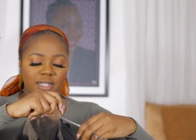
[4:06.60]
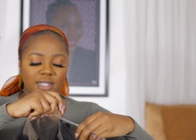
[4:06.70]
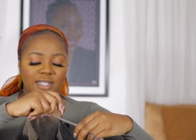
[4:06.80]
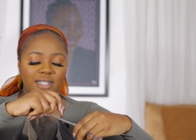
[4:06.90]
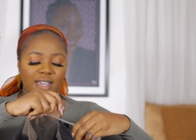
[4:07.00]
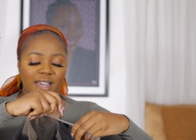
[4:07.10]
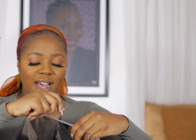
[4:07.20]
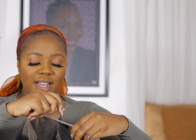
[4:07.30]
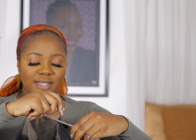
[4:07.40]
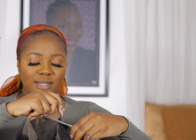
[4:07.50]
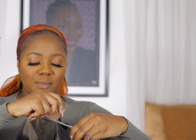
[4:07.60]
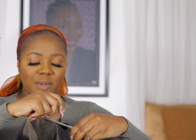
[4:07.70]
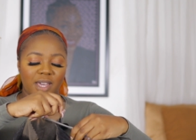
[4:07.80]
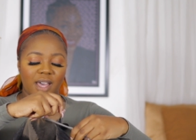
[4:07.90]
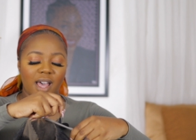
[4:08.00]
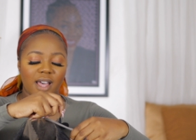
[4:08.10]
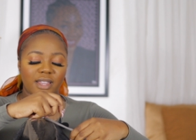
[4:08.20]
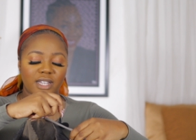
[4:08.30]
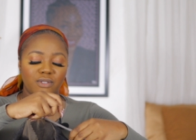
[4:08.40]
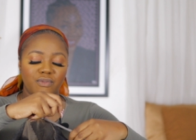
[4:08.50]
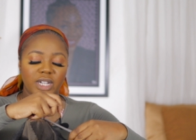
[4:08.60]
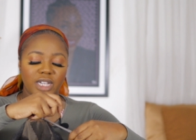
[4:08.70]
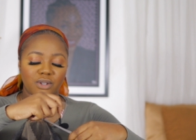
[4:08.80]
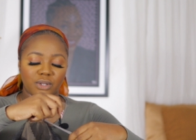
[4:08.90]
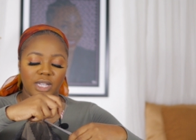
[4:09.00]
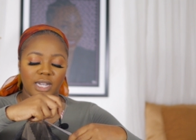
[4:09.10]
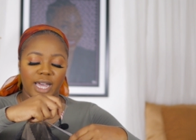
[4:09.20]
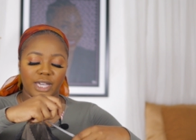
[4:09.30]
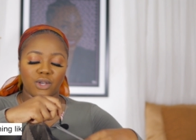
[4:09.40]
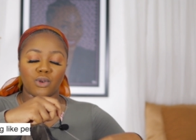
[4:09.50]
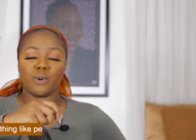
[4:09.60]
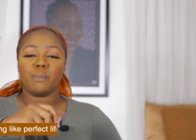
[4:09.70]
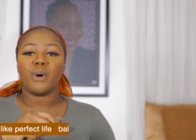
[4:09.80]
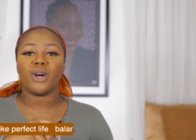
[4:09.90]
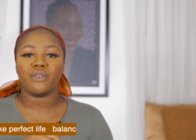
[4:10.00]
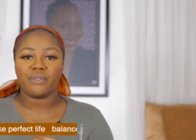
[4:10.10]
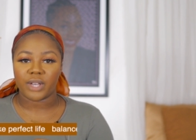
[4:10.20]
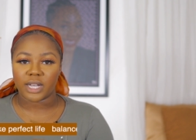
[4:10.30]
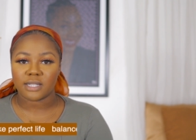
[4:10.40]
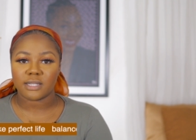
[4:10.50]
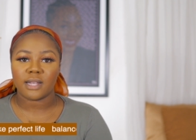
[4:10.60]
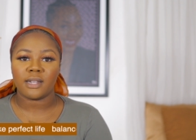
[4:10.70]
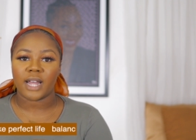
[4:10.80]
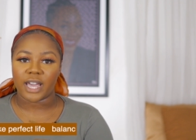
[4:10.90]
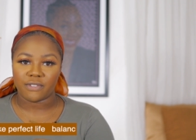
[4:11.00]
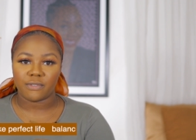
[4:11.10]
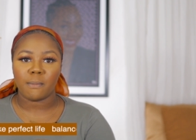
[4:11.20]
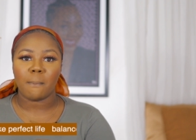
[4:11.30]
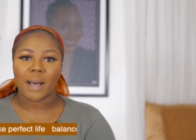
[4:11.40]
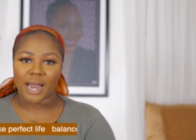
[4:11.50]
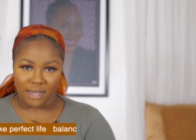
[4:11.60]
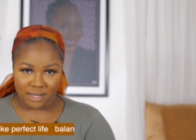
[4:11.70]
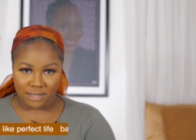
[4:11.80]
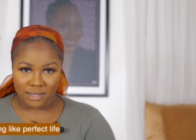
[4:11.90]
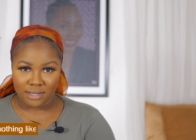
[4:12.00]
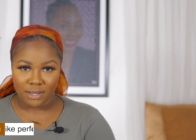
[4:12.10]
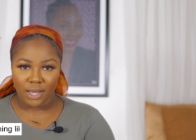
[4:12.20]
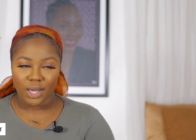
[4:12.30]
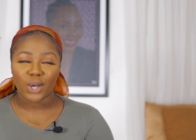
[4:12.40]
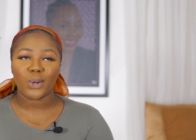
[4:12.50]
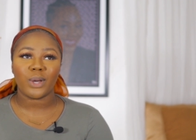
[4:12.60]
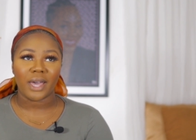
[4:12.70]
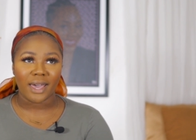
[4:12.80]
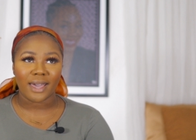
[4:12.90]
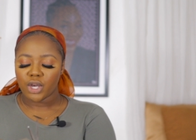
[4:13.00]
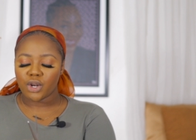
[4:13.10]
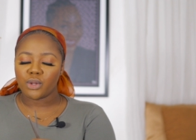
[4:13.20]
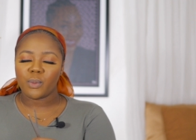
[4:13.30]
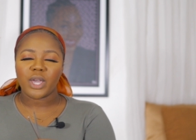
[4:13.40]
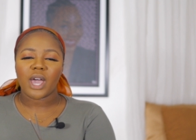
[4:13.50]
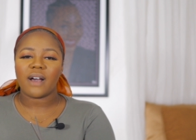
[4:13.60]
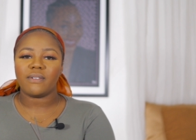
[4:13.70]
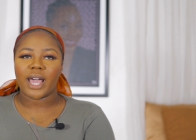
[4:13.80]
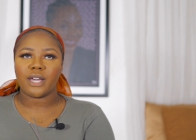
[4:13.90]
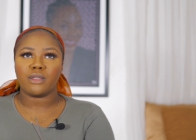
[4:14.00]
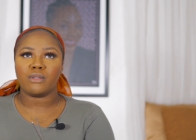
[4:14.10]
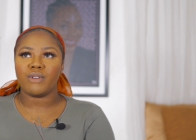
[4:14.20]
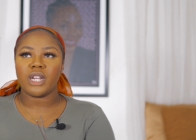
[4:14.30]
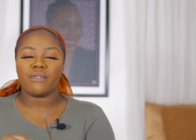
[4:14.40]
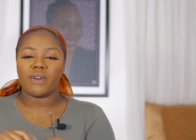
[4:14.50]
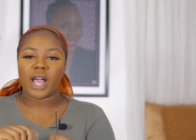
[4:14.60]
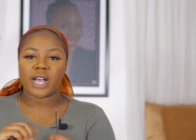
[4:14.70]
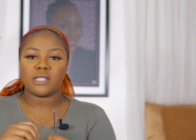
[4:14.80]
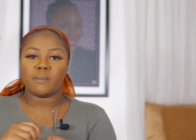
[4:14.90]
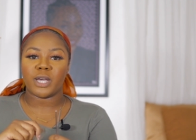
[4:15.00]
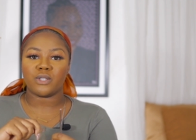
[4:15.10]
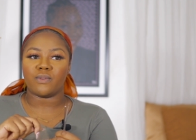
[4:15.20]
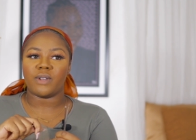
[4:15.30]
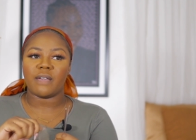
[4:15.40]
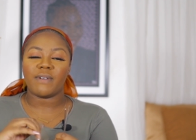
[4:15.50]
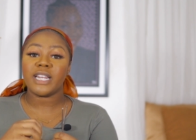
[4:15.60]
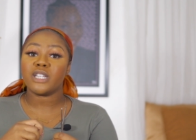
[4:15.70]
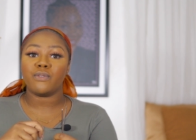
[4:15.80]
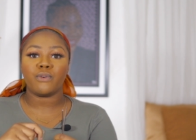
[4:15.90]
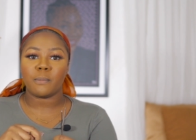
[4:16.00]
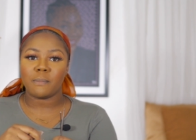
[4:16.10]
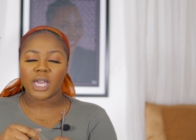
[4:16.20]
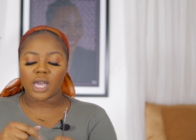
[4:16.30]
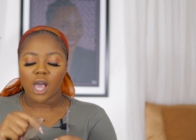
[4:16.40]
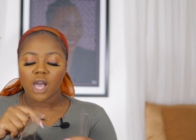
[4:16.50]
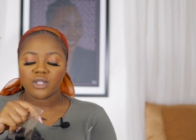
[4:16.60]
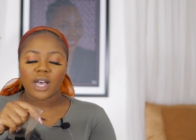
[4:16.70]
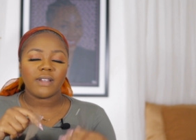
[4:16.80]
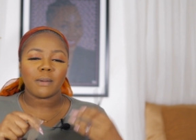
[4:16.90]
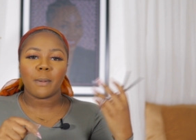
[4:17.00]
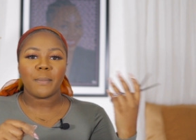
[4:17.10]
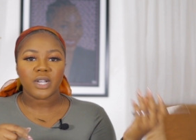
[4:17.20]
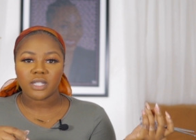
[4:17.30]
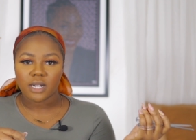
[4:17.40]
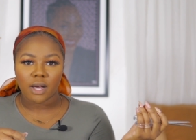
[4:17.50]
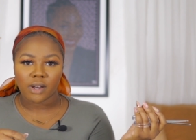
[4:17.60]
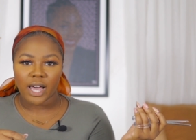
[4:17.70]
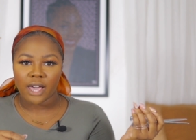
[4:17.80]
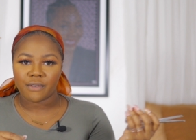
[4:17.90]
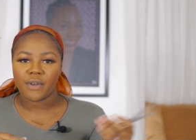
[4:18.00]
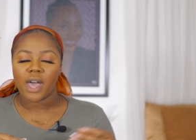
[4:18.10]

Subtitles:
this year has to be, there's really nothing like, you know, perfect life balance, okay? You know, the way you have like three different aspects of life, at least for me. So I have like my personal life,